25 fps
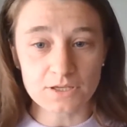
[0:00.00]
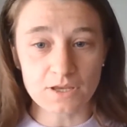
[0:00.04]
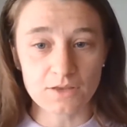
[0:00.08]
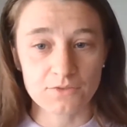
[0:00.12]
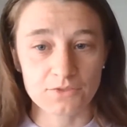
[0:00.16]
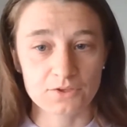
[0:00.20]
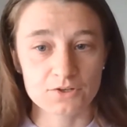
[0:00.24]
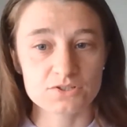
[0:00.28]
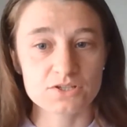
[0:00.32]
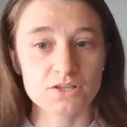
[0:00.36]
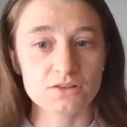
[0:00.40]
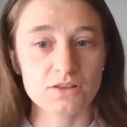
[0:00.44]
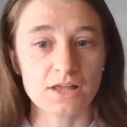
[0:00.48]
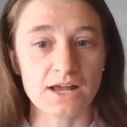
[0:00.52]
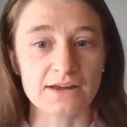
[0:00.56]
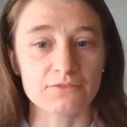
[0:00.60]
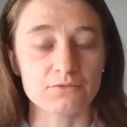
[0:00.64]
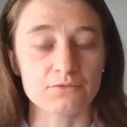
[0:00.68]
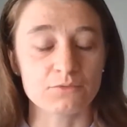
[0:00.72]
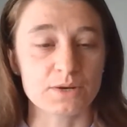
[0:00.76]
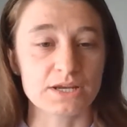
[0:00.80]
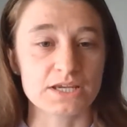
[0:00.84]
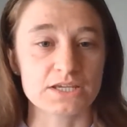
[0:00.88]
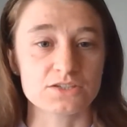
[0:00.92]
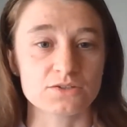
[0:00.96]
There's a lot
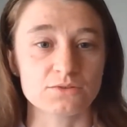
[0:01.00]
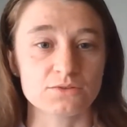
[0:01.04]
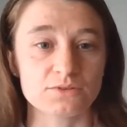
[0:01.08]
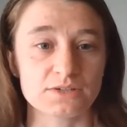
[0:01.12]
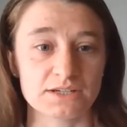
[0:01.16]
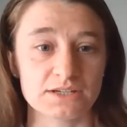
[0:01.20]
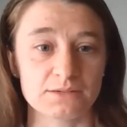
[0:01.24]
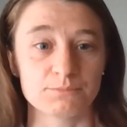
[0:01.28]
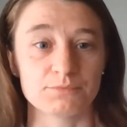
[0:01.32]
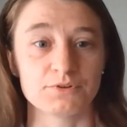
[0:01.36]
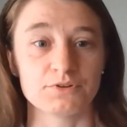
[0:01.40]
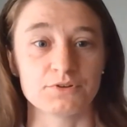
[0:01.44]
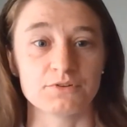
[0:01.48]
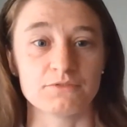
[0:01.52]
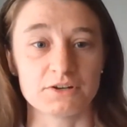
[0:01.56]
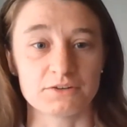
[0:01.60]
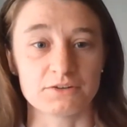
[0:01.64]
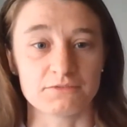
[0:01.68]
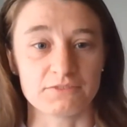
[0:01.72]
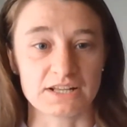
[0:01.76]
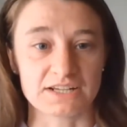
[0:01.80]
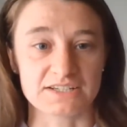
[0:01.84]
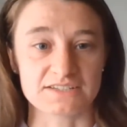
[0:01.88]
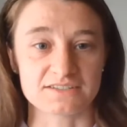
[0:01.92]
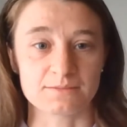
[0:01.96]
of ways you can improve your
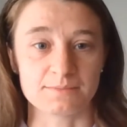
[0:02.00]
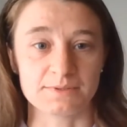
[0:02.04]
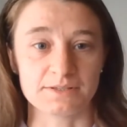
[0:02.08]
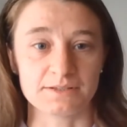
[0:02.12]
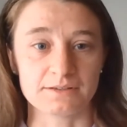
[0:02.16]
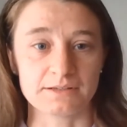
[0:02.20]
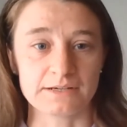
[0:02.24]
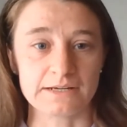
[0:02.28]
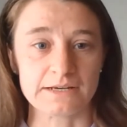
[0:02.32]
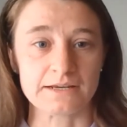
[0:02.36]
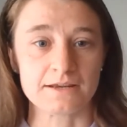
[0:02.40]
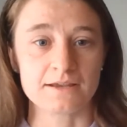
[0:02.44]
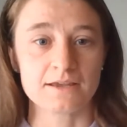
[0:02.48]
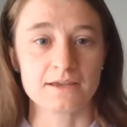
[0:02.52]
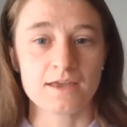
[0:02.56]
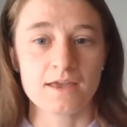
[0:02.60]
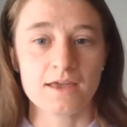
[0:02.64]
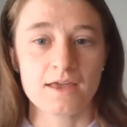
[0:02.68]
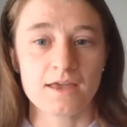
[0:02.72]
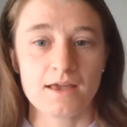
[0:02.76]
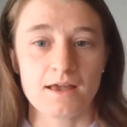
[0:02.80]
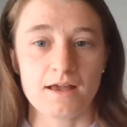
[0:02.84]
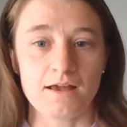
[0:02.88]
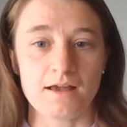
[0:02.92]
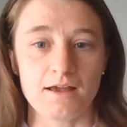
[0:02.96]
flexibility.
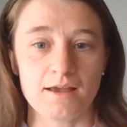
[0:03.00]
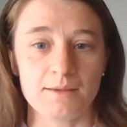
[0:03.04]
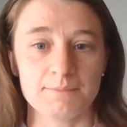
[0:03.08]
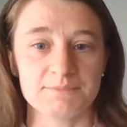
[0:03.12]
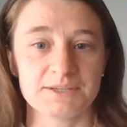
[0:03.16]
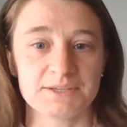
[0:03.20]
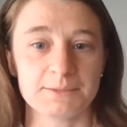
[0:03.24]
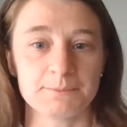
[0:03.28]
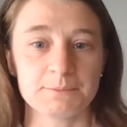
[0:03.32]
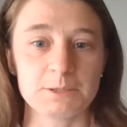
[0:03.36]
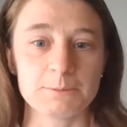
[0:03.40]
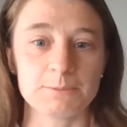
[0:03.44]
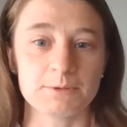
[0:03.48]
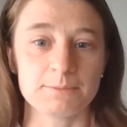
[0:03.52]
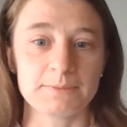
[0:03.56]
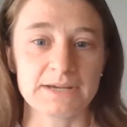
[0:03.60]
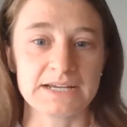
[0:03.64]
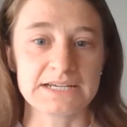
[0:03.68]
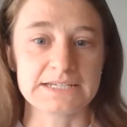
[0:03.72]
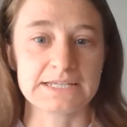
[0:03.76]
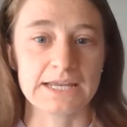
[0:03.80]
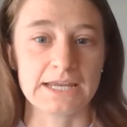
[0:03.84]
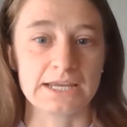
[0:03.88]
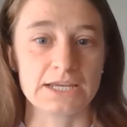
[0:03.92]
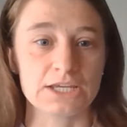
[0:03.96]
Some people
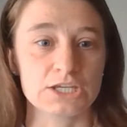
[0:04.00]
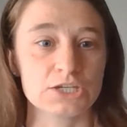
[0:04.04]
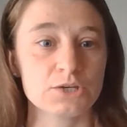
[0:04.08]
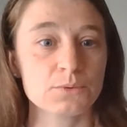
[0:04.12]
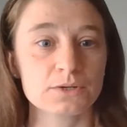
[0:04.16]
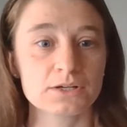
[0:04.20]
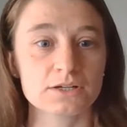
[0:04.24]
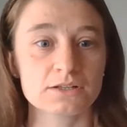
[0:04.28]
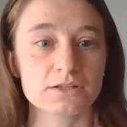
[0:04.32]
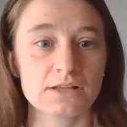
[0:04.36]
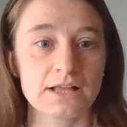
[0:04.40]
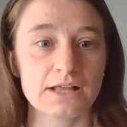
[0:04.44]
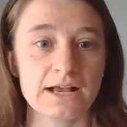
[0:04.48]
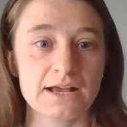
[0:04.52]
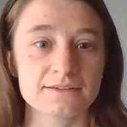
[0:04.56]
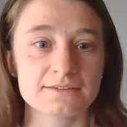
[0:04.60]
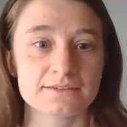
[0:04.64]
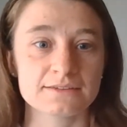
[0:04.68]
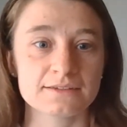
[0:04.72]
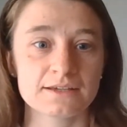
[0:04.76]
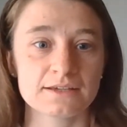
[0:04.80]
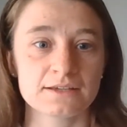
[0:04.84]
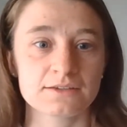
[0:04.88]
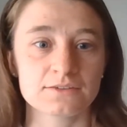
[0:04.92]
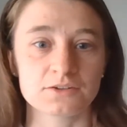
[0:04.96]
might take yoga
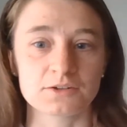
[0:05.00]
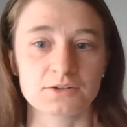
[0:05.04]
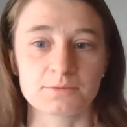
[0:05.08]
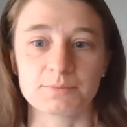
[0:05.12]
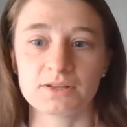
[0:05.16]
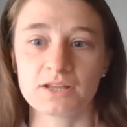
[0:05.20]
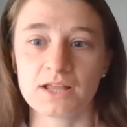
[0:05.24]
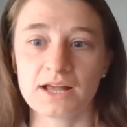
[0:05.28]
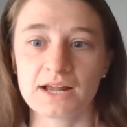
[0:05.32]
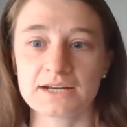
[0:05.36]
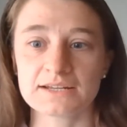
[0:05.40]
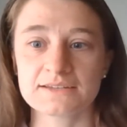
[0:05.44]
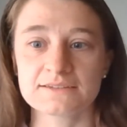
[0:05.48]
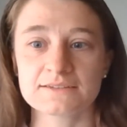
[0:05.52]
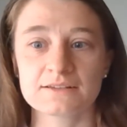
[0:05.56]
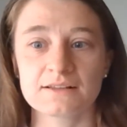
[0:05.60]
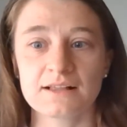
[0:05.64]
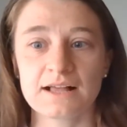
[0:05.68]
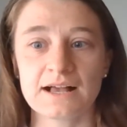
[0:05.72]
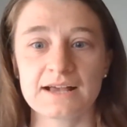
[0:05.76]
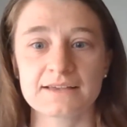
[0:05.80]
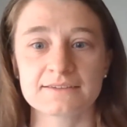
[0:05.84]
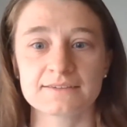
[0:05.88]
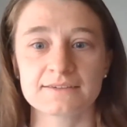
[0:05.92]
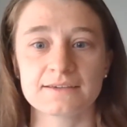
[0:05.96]
classes or Pilates
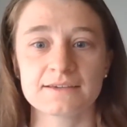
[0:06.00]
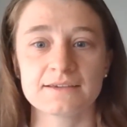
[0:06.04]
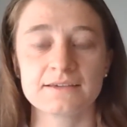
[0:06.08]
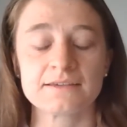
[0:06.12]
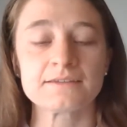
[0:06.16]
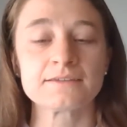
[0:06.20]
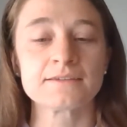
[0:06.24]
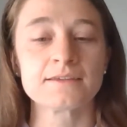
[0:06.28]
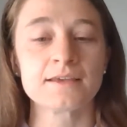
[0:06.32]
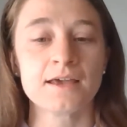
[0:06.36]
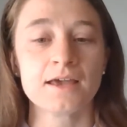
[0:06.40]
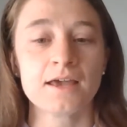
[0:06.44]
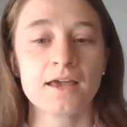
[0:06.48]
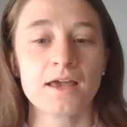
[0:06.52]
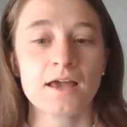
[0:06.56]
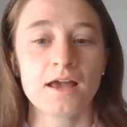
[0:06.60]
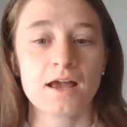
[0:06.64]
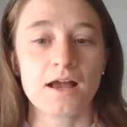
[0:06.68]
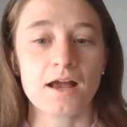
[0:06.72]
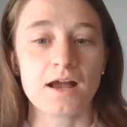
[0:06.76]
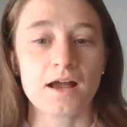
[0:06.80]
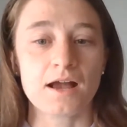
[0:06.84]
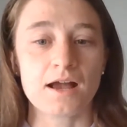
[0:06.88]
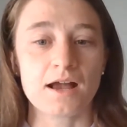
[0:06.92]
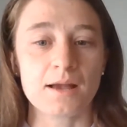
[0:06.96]
classes,
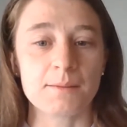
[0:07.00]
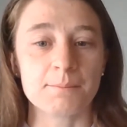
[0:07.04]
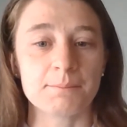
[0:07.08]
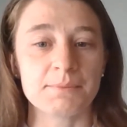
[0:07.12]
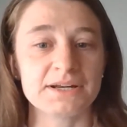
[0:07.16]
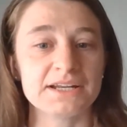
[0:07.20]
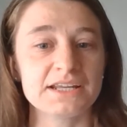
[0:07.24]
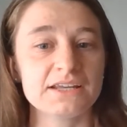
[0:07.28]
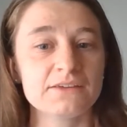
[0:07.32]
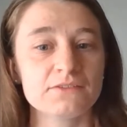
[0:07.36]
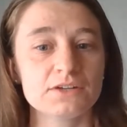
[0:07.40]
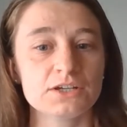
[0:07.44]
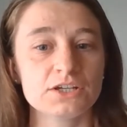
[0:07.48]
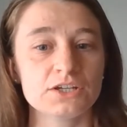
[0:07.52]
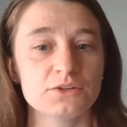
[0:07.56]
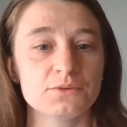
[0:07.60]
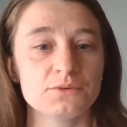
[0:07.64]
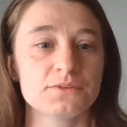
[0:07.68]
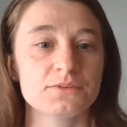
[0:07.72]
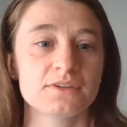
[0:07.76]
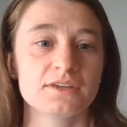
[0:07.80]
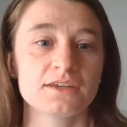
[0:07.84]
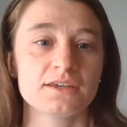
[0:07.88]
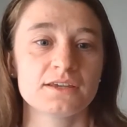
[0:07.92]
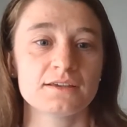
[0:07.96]
but even
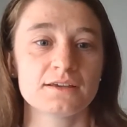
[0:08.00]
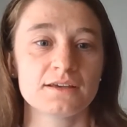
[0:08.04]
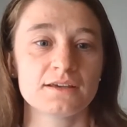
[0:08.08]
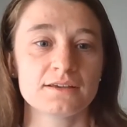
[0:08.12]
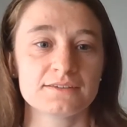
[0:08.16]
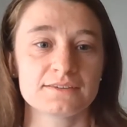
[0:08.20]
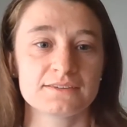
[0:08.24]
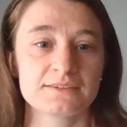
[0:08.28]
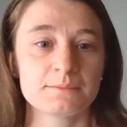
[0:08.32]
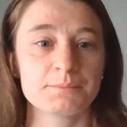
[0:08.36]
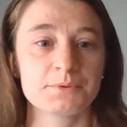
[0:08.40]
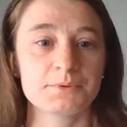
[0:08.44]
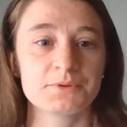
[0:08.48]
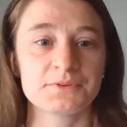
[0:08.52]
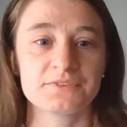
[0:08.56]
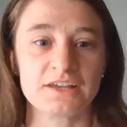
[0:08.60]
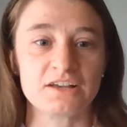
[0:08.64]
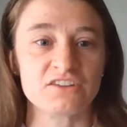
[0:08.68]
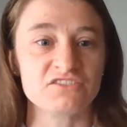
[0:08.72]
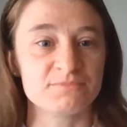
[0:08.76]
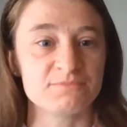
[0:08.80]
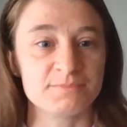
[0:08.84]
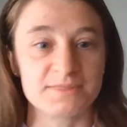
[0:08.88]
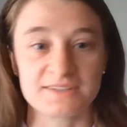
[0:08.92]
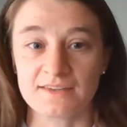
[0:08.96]
using simple
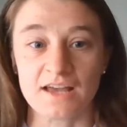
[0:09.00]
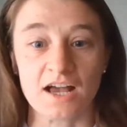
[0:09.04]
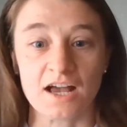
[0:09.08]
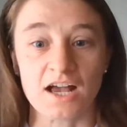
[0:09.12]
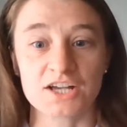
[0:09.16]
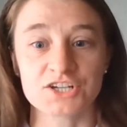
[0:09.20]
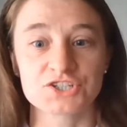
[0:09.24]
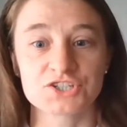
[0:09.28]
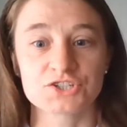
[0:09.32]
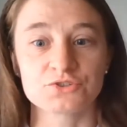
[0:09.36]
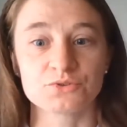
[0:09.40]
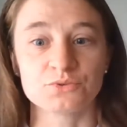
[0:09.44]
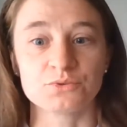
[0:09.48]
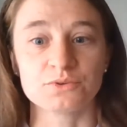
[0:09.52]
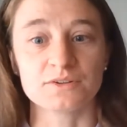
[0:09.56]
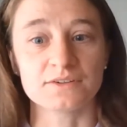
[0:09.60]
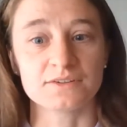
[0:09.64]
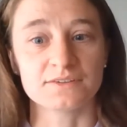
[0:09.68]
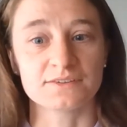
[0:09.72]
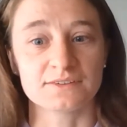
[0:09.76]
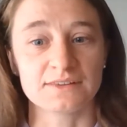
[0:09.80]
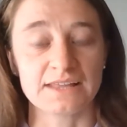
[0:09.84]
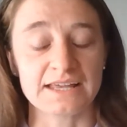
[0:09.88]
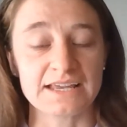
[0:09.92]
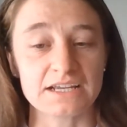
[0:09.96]
self-massage
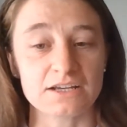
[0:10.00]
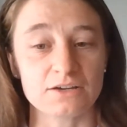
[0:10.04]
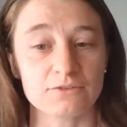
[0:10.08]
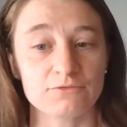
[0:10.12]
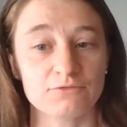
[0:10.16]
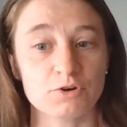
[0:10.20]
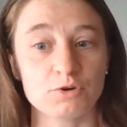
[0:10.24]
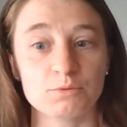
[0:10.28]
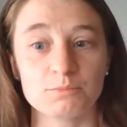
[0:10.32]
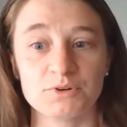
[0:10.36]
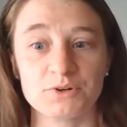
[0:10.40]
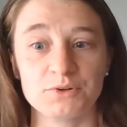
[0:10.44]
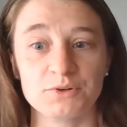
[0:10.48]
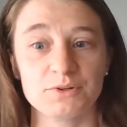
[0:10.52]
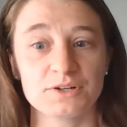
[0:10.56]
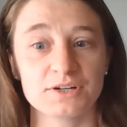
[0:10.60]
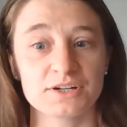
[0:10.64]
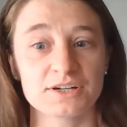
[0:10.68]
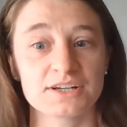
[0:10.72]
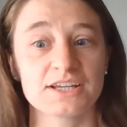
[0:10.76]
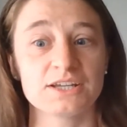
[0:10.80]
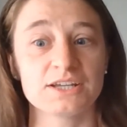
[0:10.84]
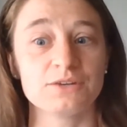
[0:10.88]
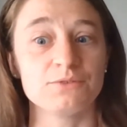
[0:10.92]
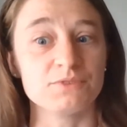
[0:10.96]
tools like a foam roller
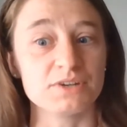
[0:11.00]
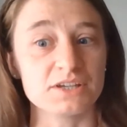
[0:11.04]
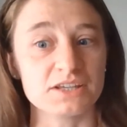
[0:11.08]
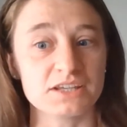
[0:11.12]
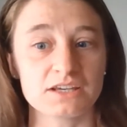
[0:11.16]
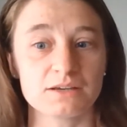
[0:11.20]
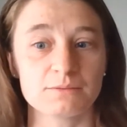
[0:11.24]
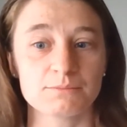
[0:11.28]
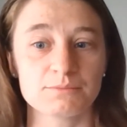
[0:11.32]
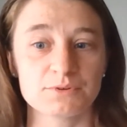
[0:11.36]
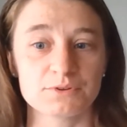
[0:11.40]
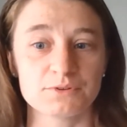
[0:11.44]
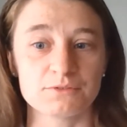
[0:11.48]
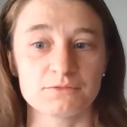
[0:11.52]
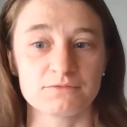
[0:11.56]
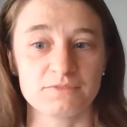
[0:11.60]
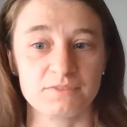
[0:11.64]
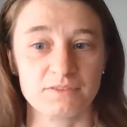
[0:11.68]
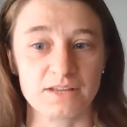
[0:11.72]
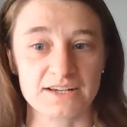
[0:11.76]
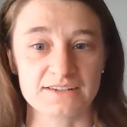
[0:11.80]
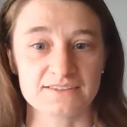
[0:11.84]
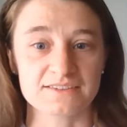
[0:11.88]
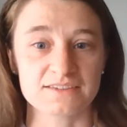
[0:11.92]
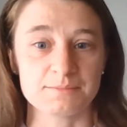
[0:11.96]
can really improve
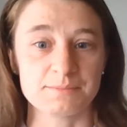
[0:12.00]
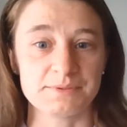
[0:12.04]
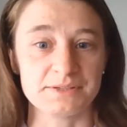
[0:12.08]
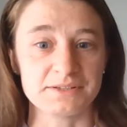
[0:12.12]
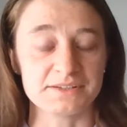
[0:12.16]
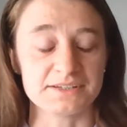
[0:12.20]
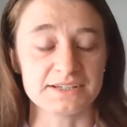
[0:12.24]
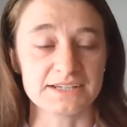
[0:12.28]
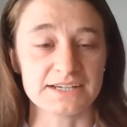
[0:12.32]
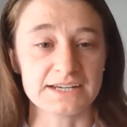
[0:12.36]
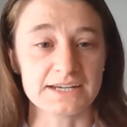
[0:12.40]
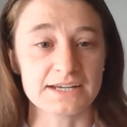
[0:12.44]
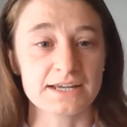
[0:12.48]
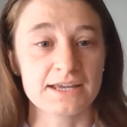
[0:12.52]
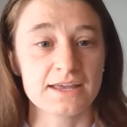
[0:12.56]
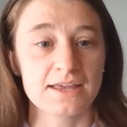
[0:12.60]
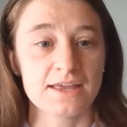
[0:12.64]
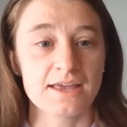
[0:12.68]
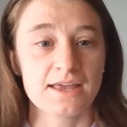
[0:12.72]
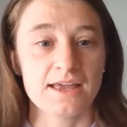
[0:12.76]
flexibility.